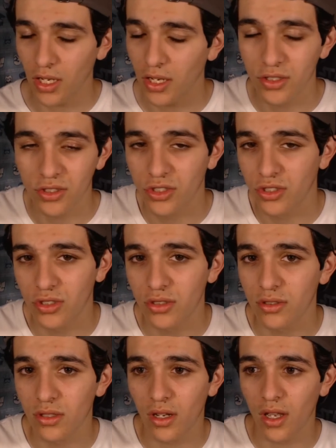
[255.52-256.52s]
I
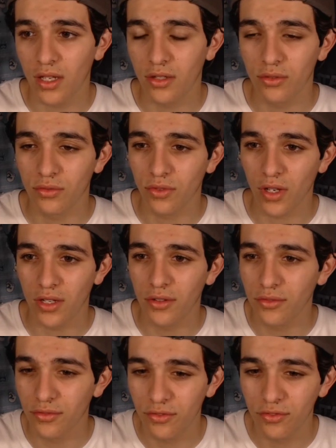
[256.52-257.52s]
don't
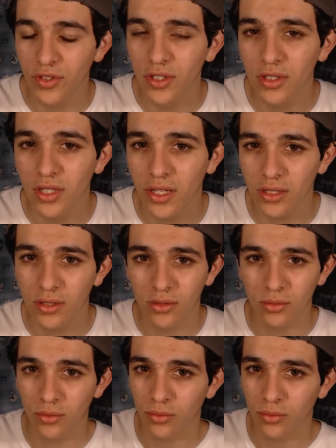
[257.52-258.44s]
feel like